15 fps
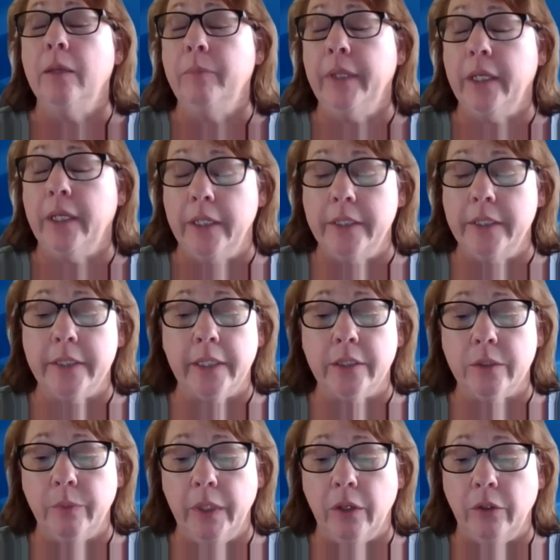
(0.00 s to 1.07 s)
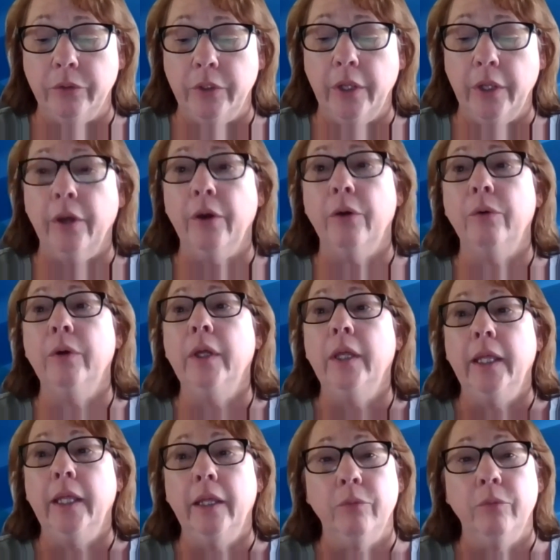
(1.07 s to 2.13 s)
Because as we all know,
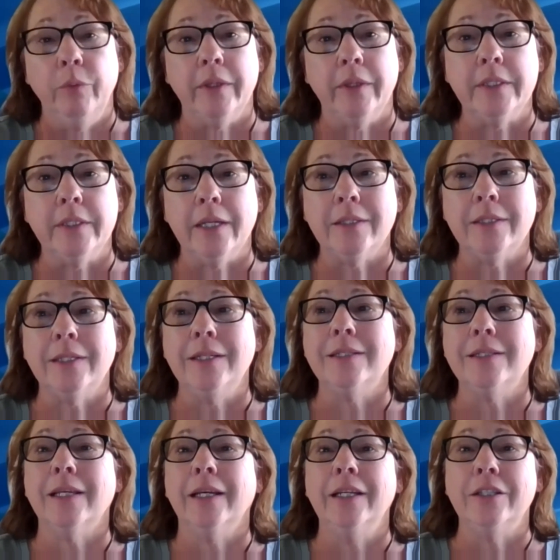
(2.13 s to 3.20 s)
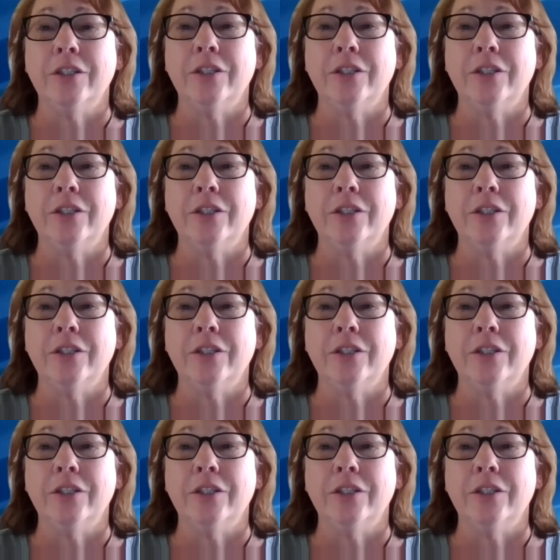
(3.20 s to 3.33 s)
with the testing sites,